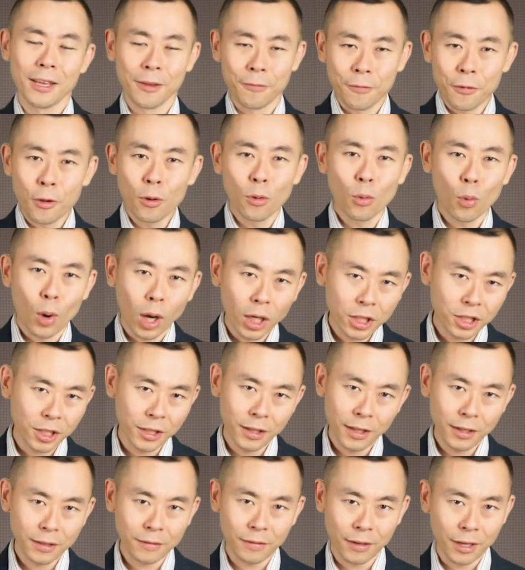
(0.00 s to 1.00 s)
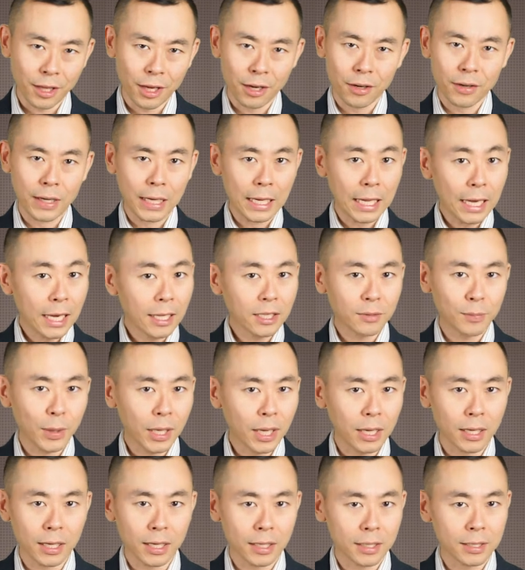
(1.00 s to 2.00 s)
If you're watching this video, it is
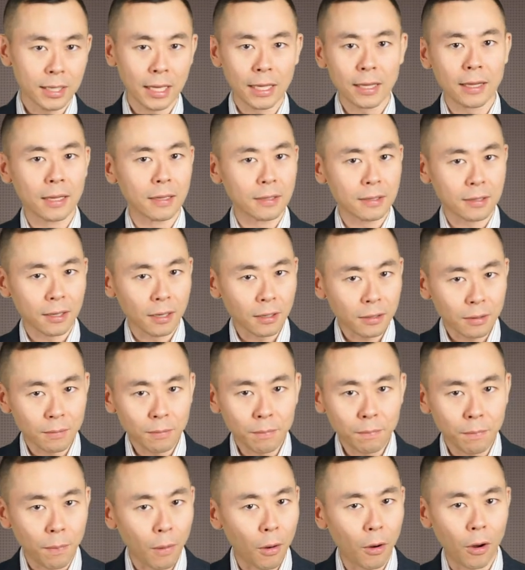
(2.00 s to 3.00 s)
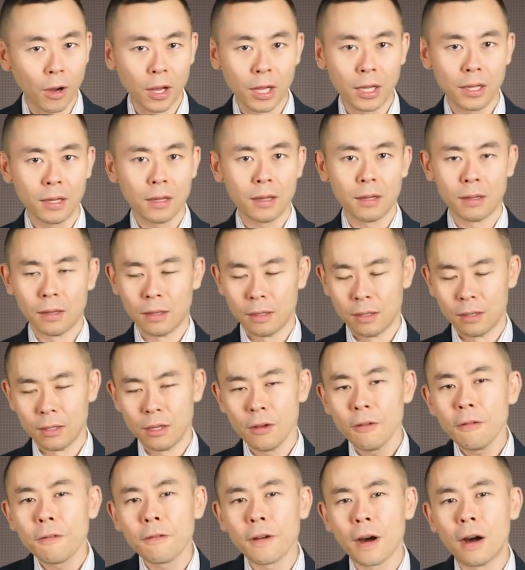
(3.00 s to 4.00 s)
because at a certain point uh,
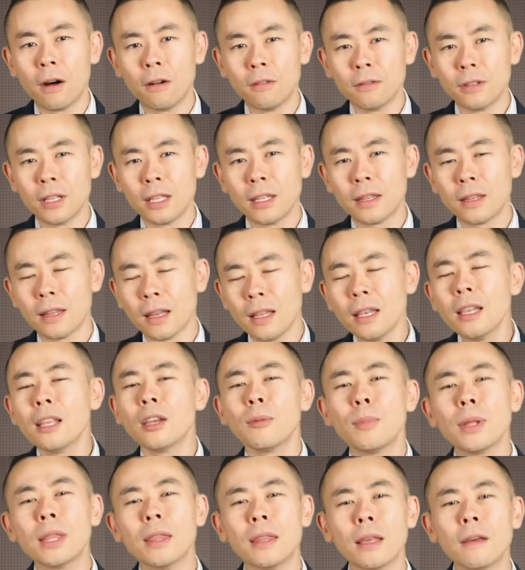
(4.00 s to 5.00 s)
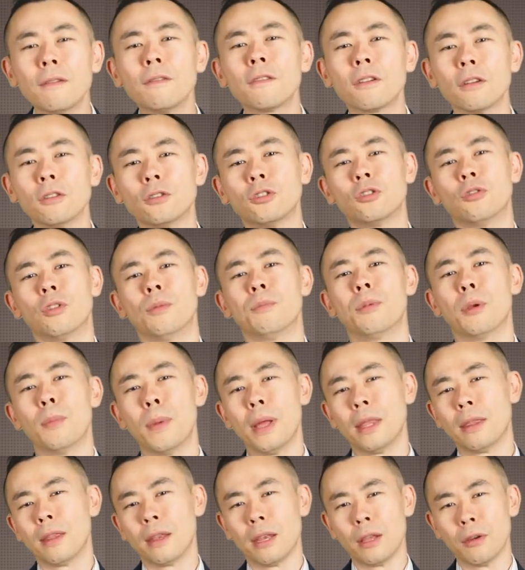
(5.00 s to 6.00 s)
you found it a little bit difficult to
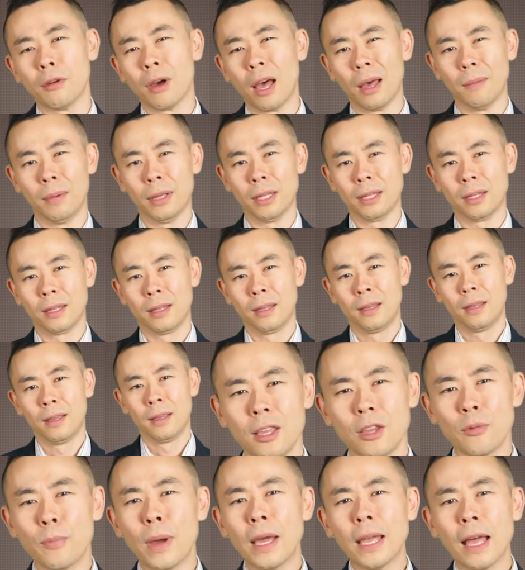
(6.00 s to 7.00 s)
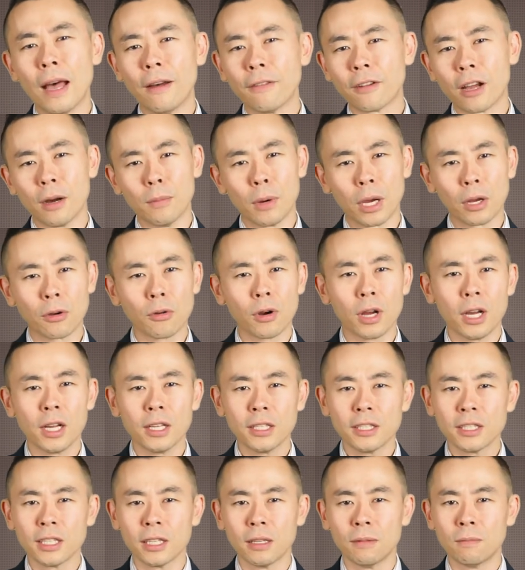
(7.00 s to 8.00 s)
implement a new habit. You may have come
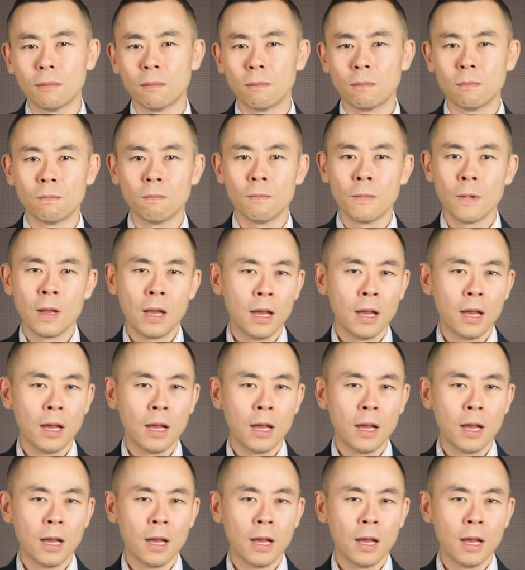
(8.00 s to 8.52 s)
across some